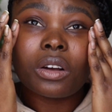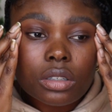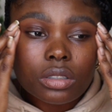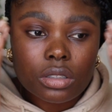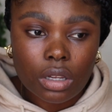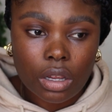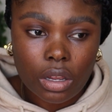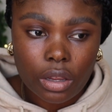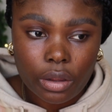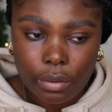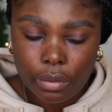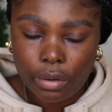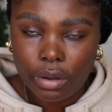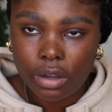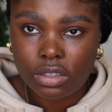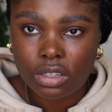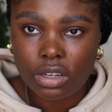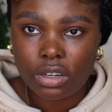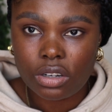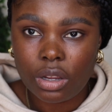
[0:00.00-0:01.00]
So I
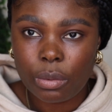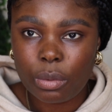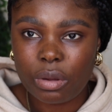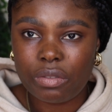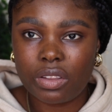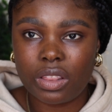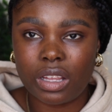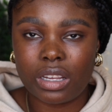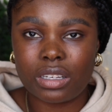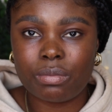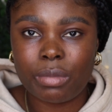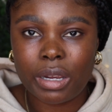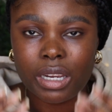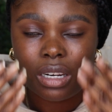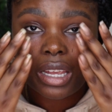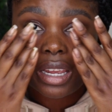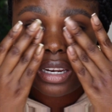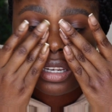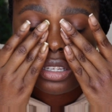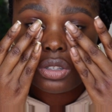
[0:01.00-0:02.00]
don't know whether that's made
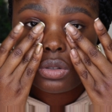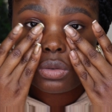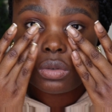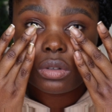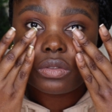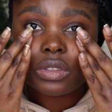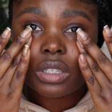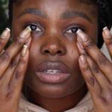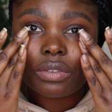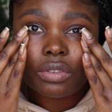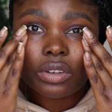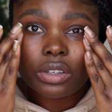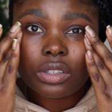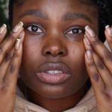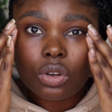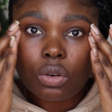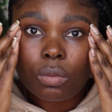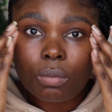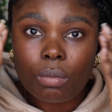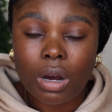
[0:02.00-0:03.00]
any sort of difference
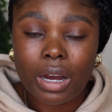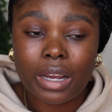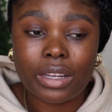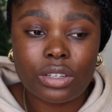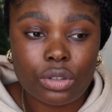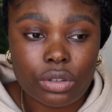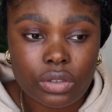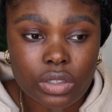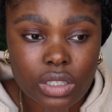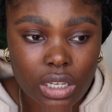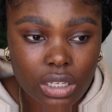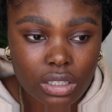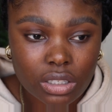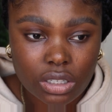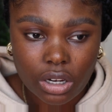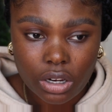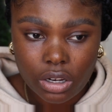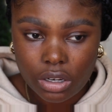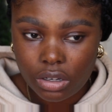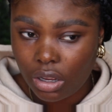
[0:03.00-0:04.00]
on my sort of skin tone.